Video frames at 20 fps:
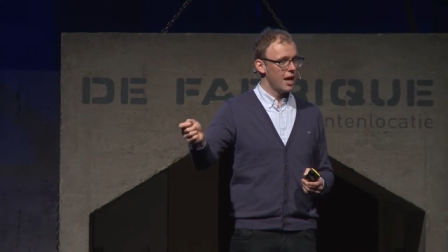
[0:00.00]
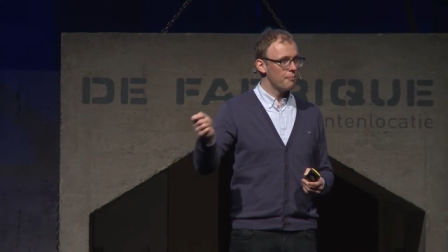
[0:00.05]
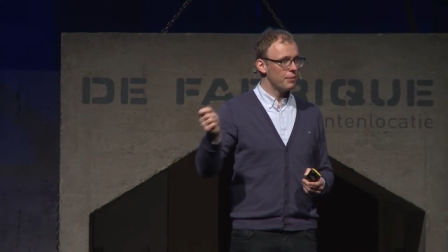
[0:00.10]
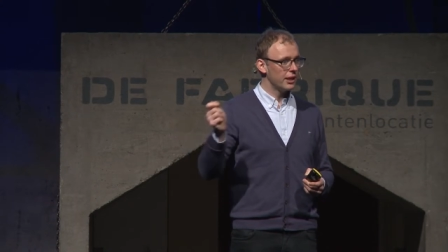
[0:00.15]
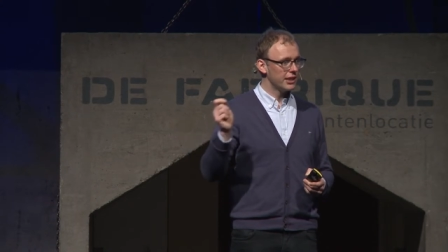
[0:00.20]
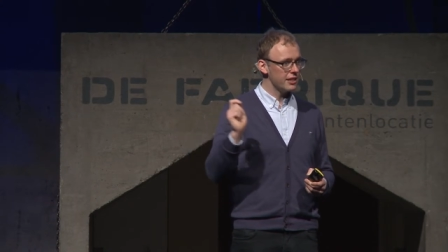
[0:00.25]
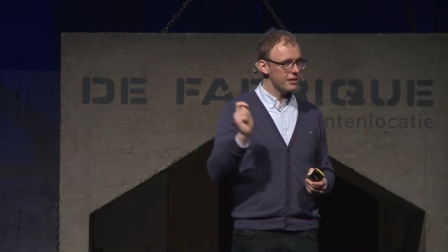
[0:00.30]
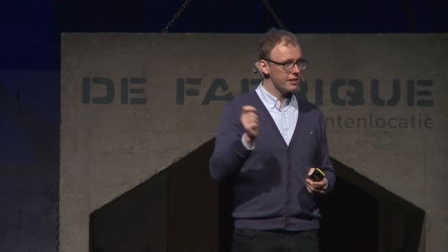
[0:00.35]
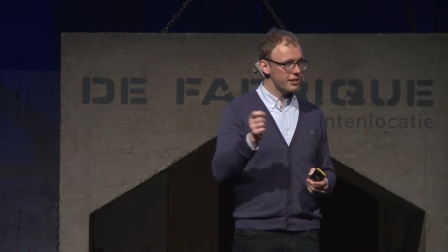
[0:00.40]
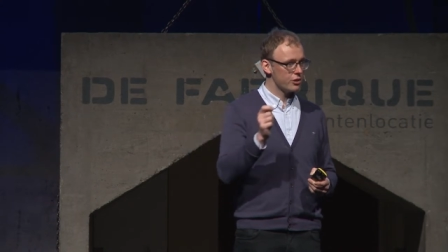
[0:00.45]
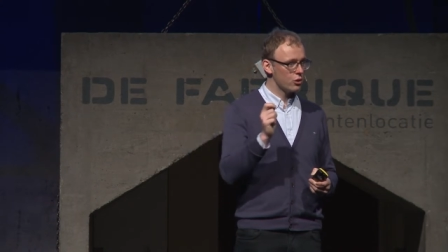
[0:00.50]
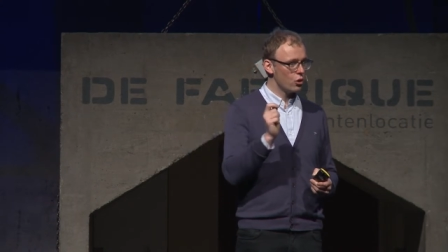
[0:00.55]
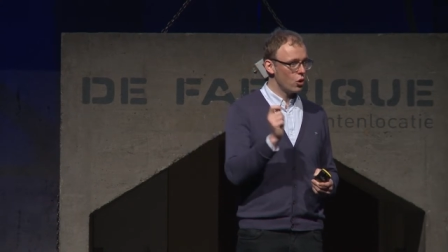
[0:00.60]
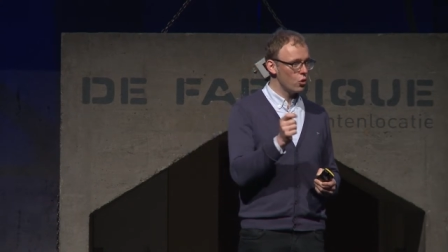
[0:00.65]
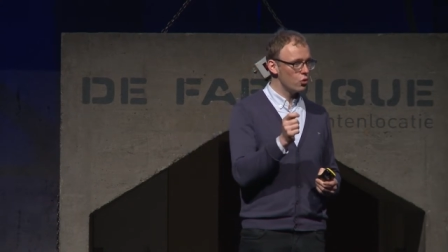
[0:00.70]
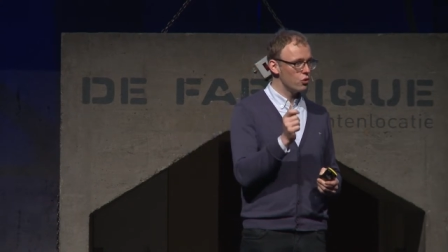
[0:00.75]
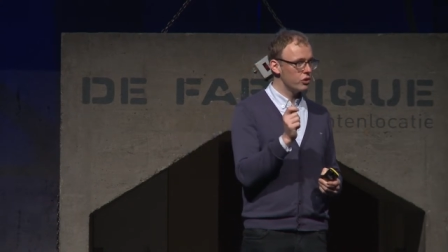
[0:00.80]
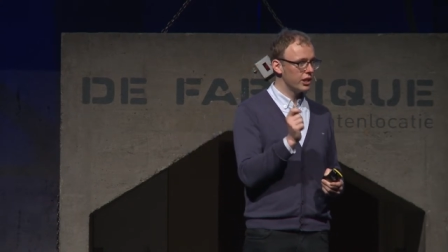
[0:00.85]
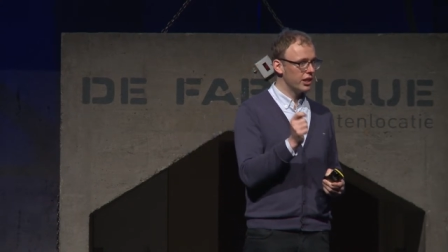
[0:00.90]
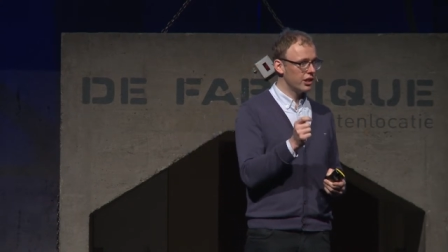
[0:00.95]
But this is
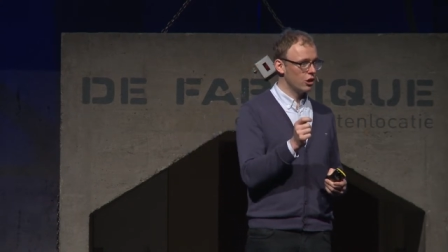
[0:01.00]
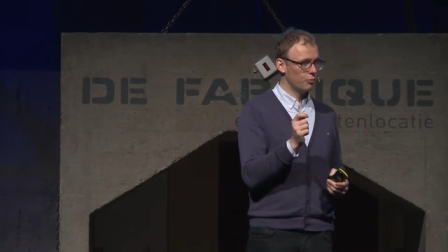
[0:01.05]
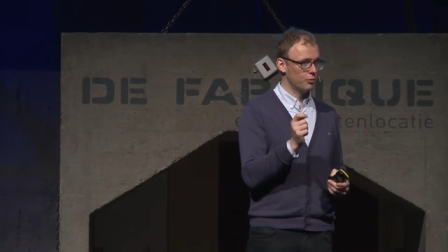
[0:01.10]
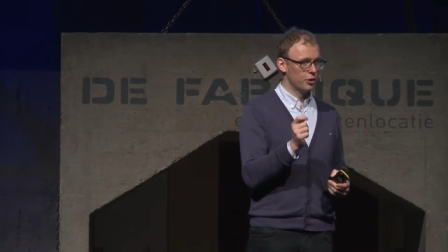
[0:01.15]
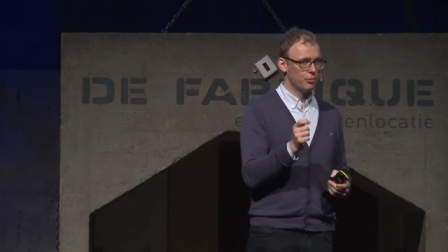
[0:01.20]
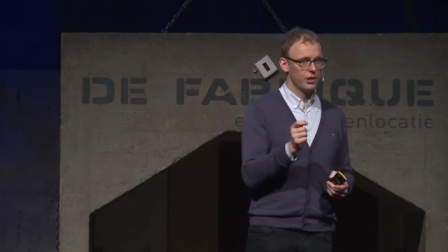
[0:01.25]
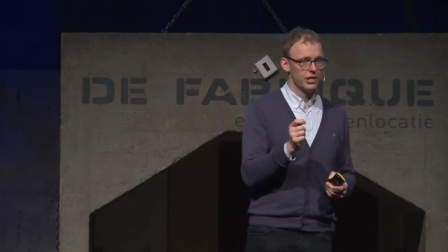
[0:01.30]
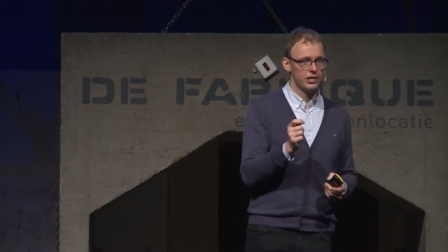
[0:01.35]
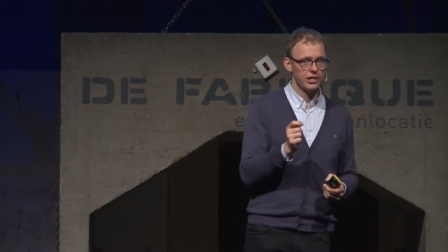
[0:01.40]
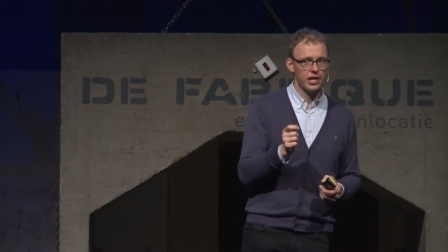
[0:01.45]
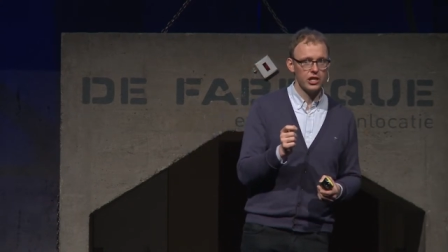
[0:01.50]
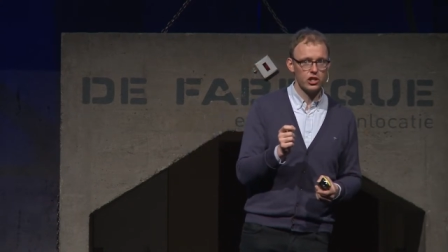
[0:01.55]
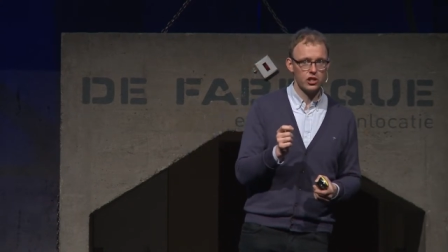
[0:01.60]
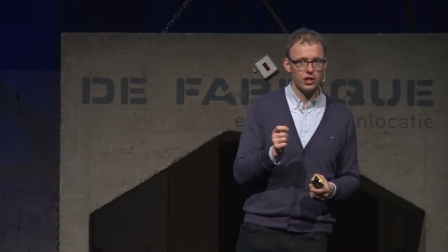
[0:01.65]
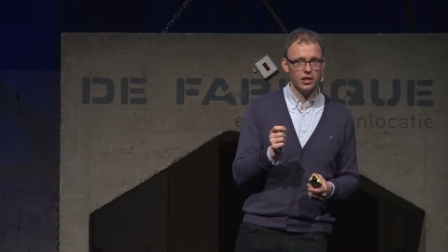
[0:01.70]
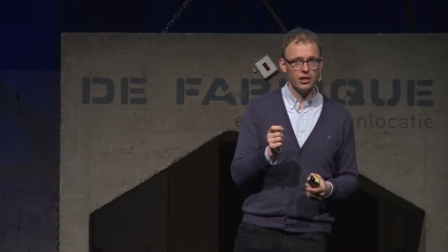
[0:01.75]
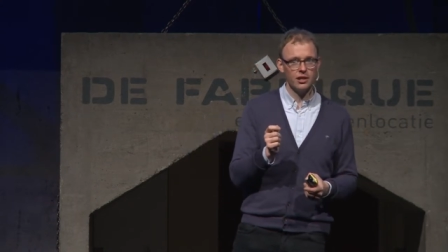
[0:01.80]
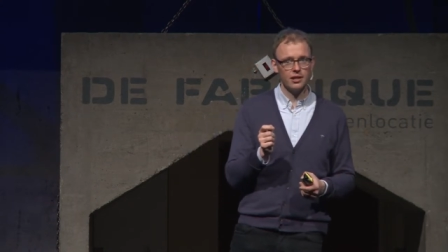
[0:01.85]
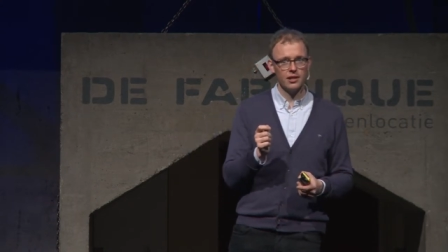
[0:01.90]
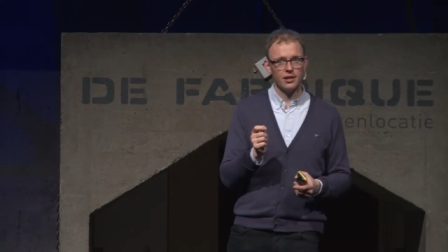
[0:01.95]
only an
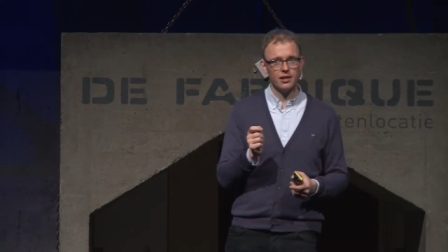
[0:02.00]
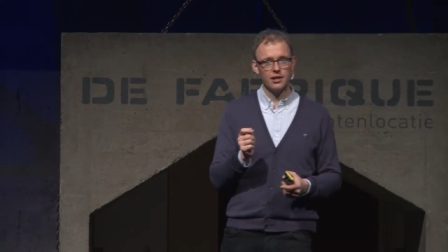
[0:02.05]
optimization eh?